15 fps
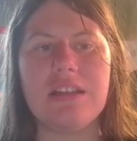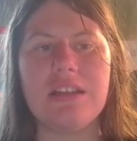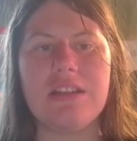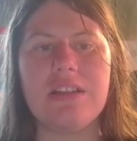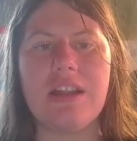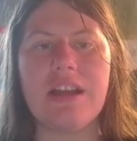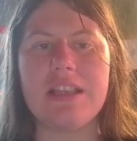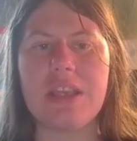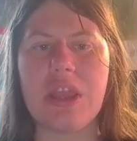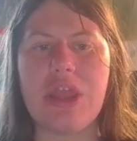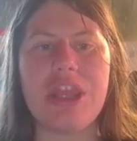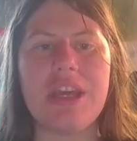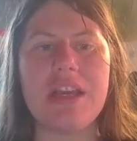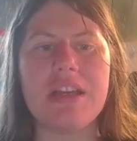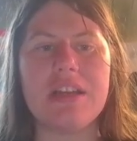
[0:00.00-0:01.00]
So that's a
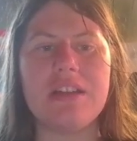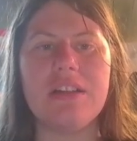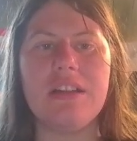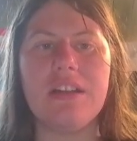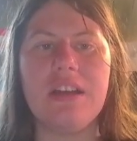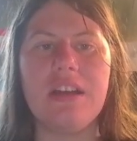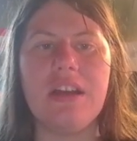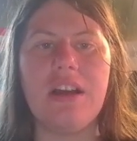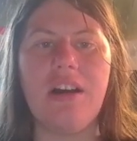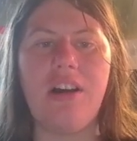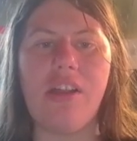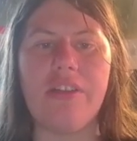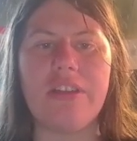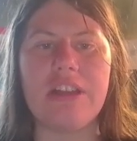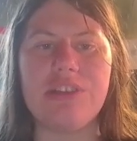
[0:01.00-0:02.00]
thing,
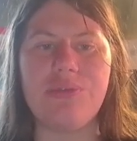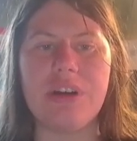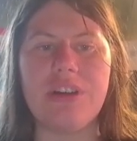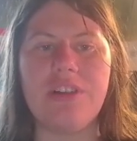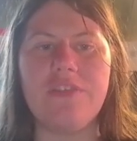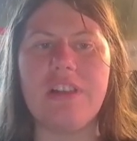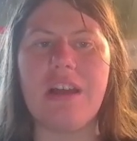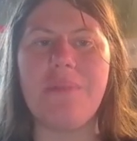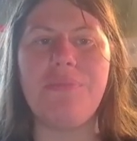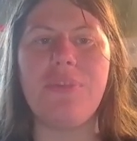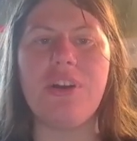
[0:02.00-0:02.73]
all of that direct overlap.